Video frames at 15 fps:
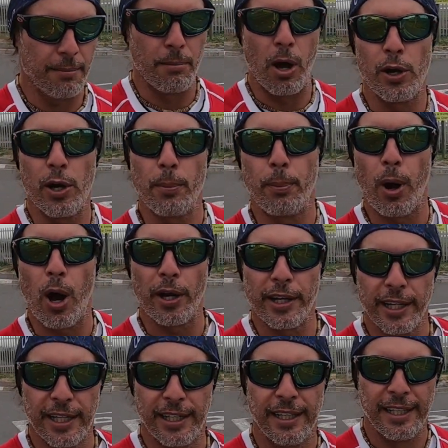monopod,
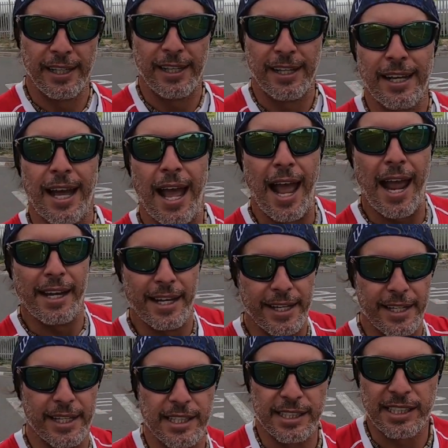and
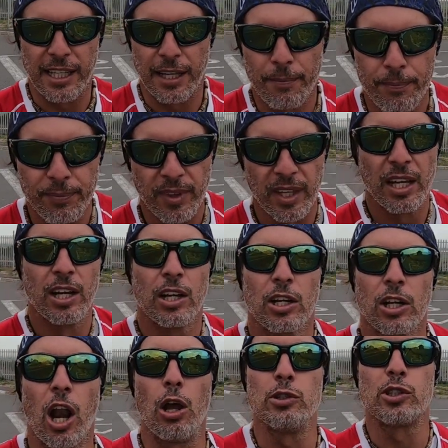it is
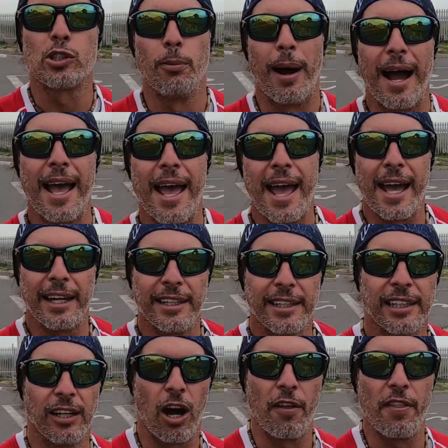close to my hand
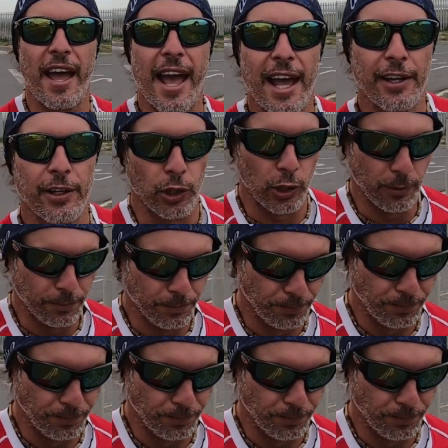on the handle,